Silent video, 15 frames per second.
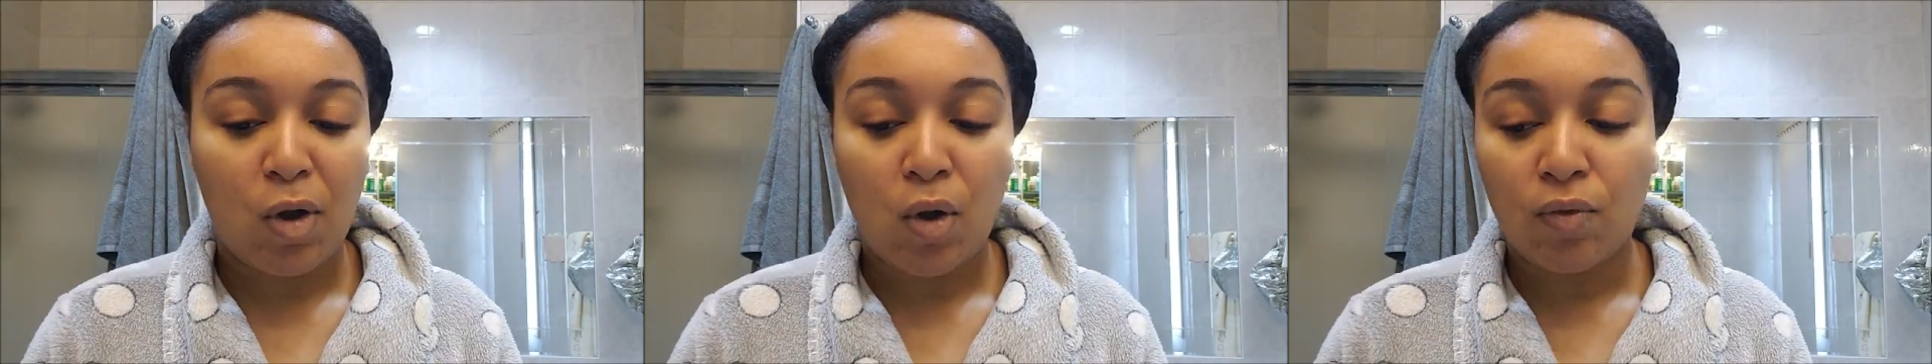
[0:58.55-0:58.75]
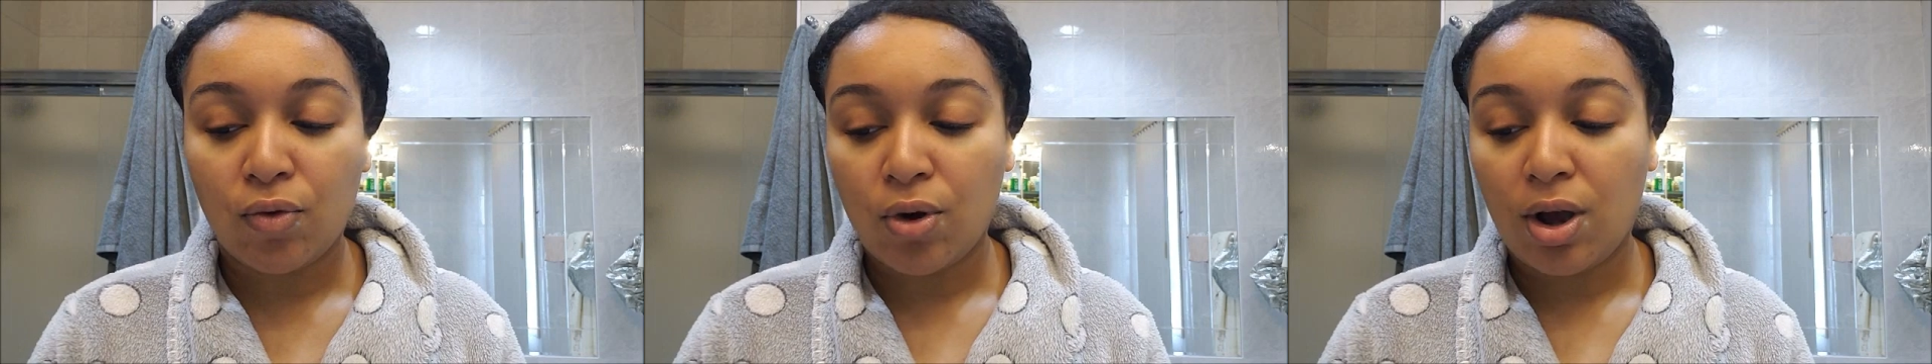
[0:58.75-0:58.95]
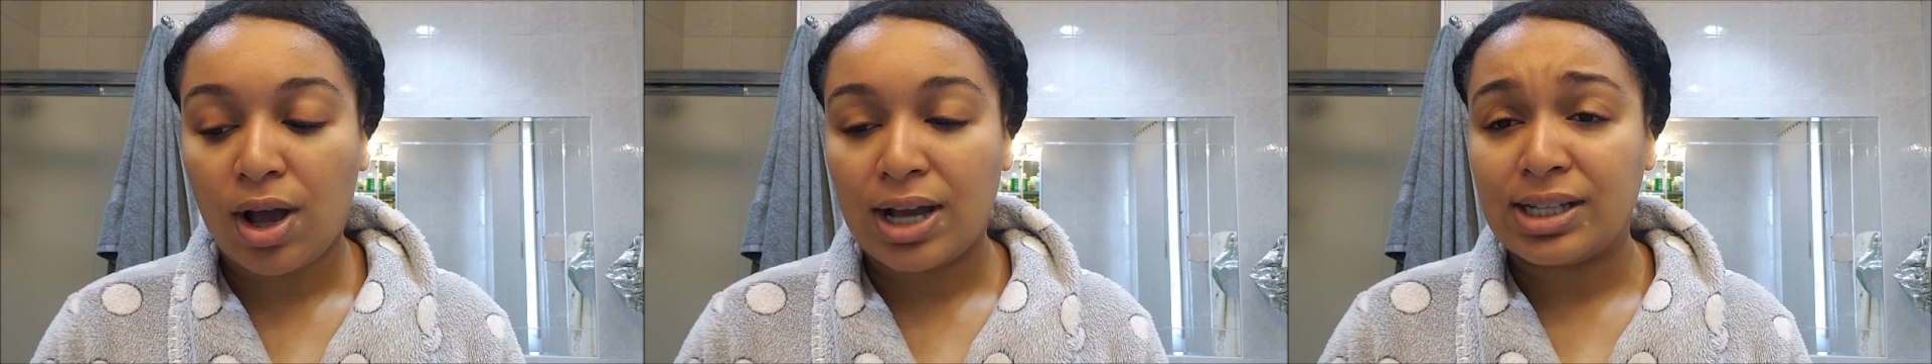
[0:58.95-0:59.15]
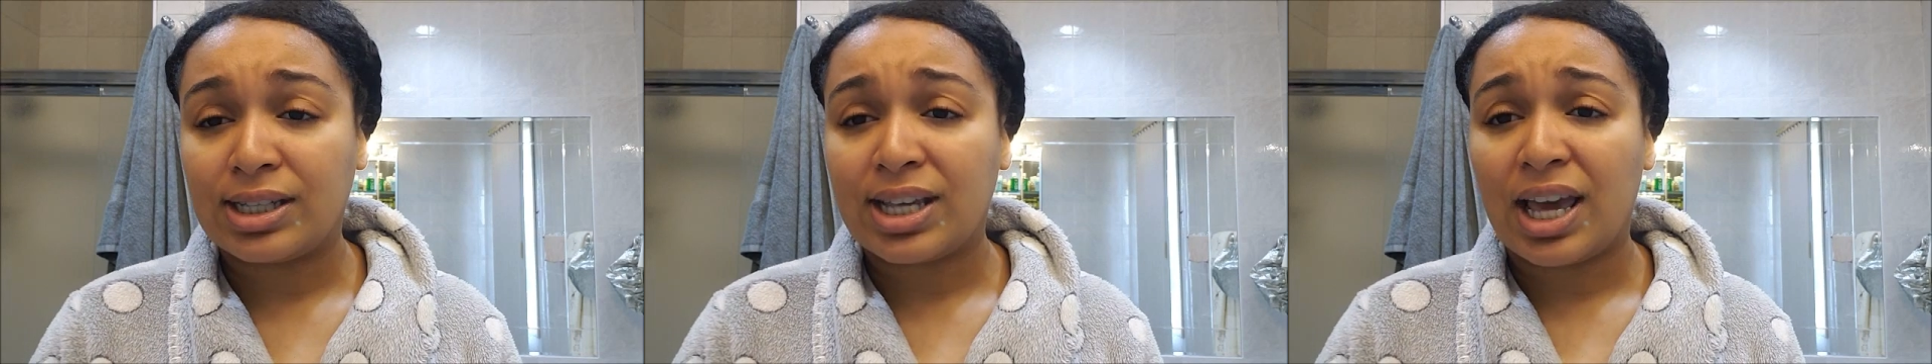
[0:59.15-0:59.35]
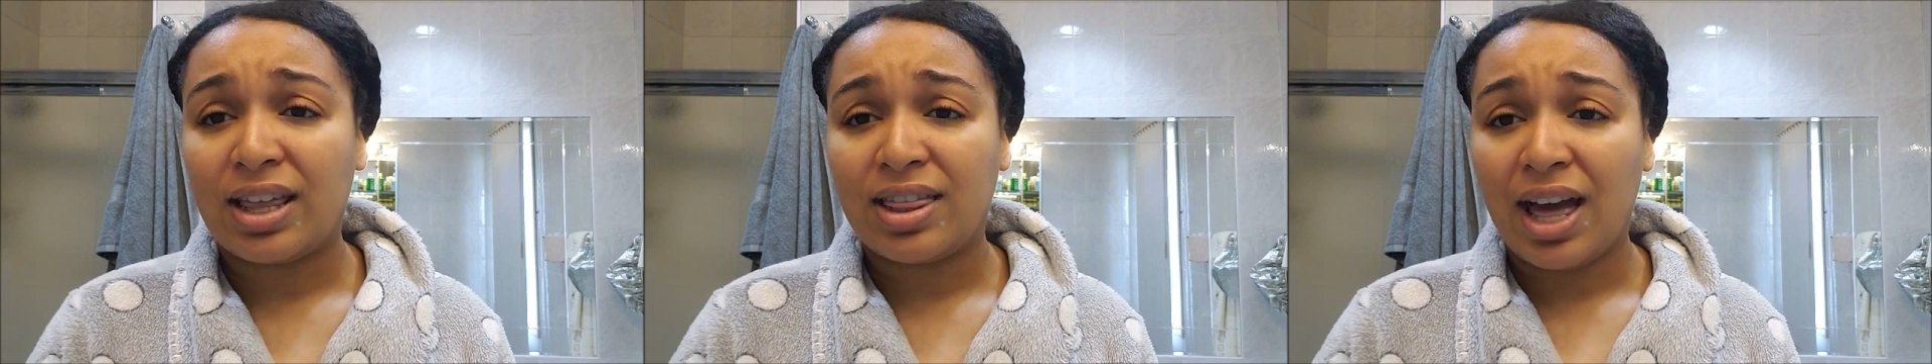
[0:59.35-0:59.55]
Overall, I'd
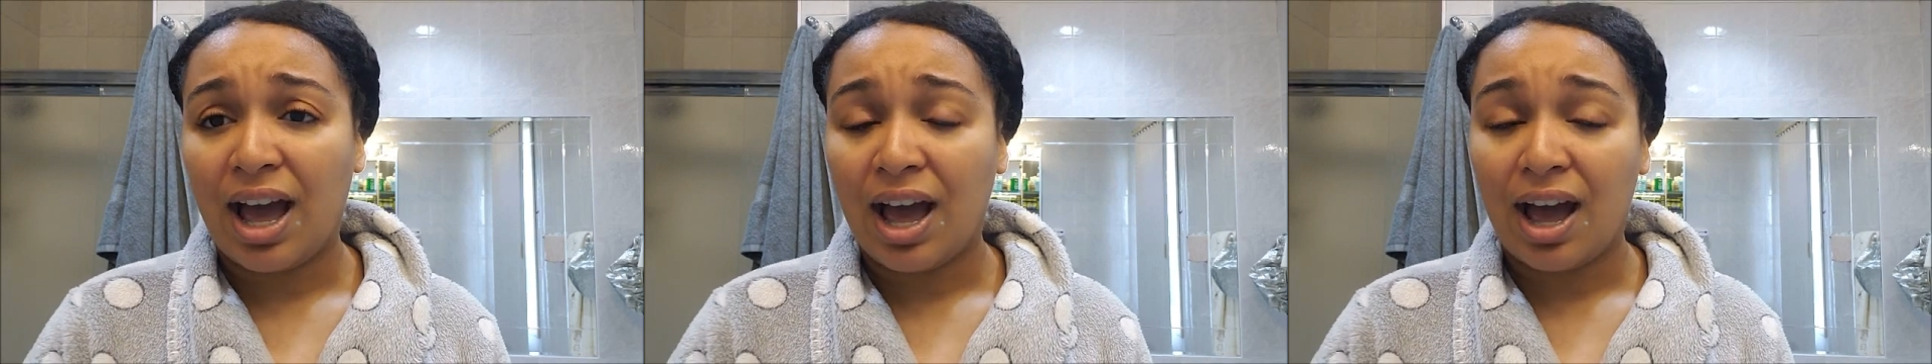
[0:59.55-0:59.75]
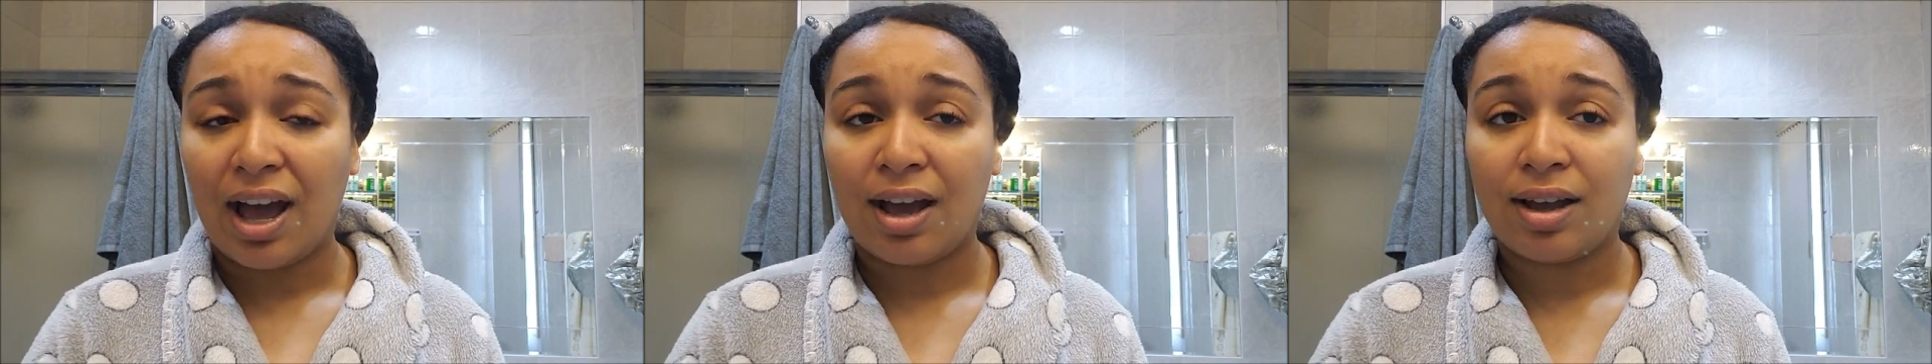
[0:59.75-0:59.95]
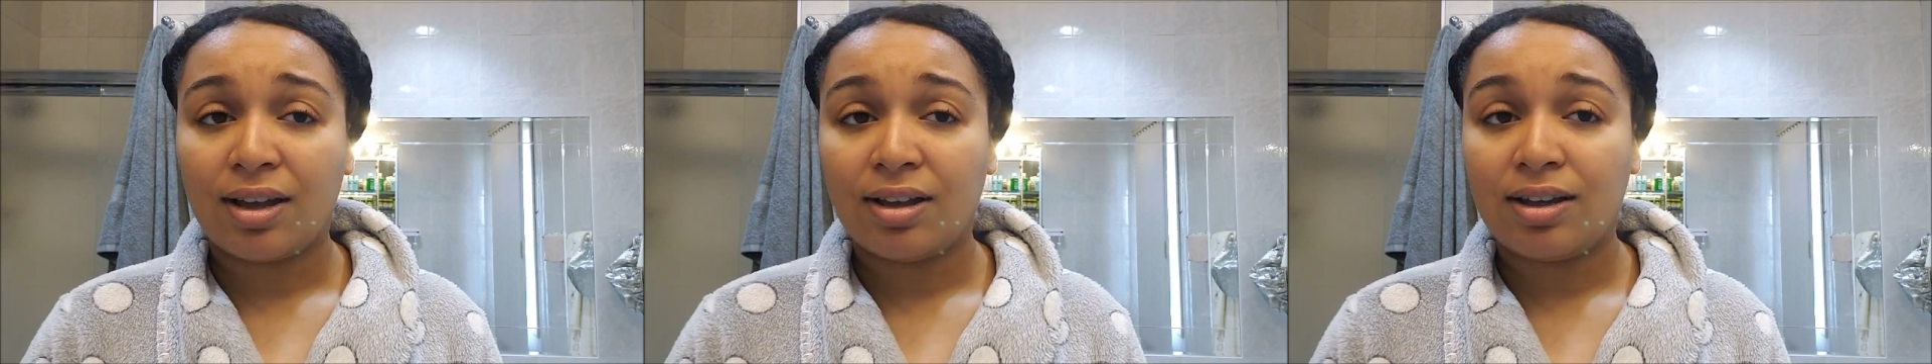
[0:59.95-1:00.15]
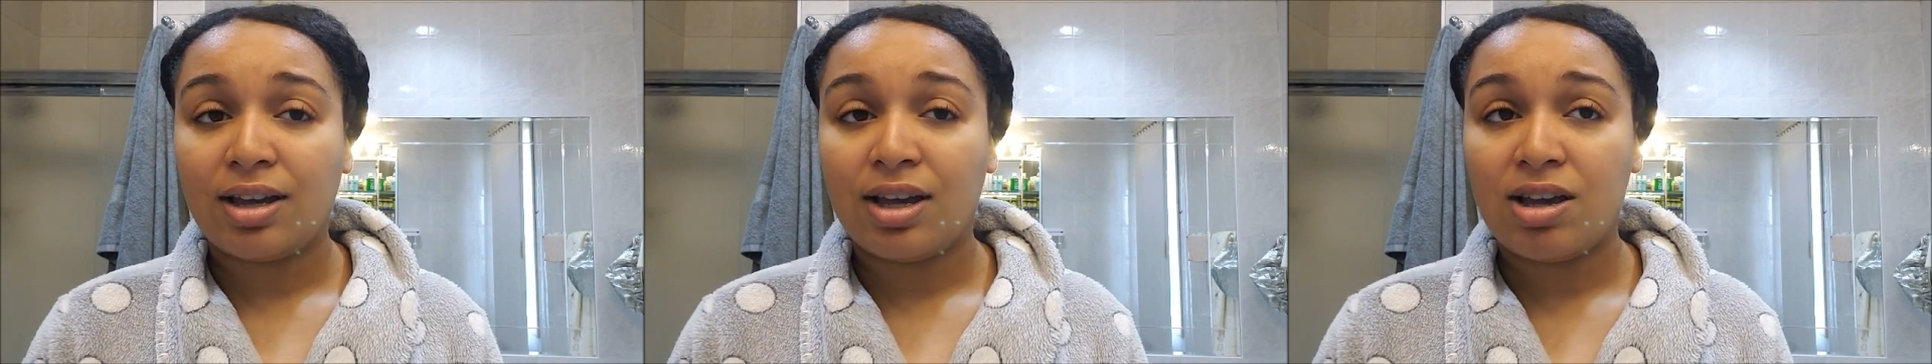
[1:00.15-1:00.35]
say that